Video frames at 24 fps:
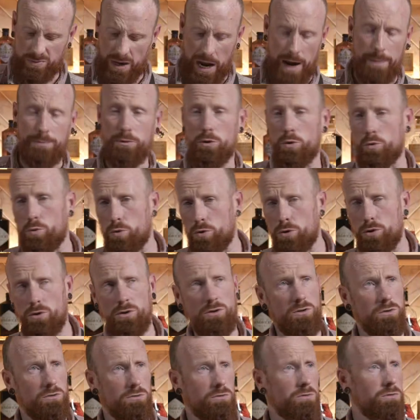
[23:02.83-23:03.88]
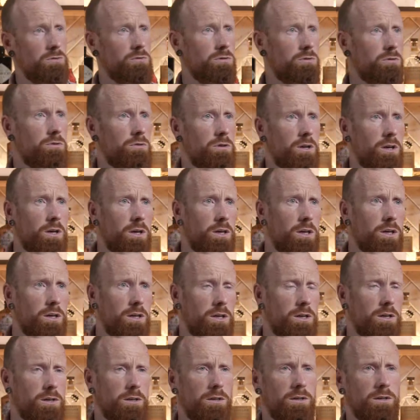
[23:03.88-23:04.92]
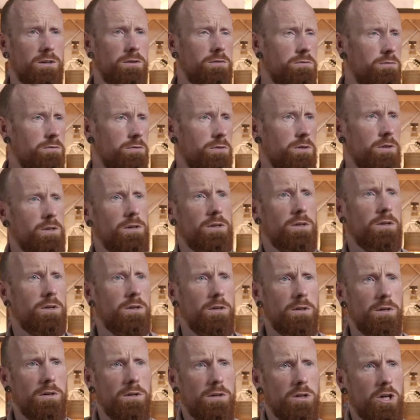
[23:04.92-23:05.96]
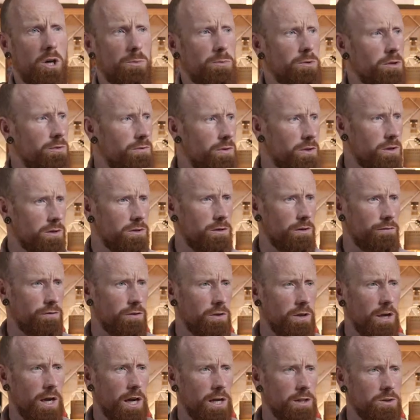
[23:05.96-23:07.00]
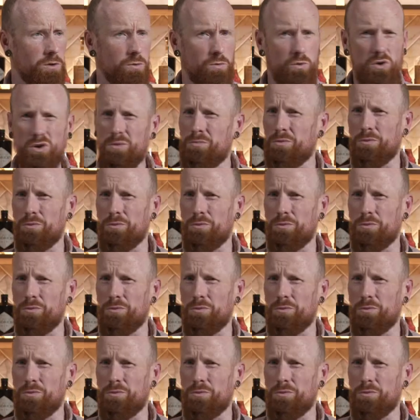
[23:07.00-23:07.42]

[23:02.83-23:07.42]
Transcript: apple wood and a couple of other different kinds of wood,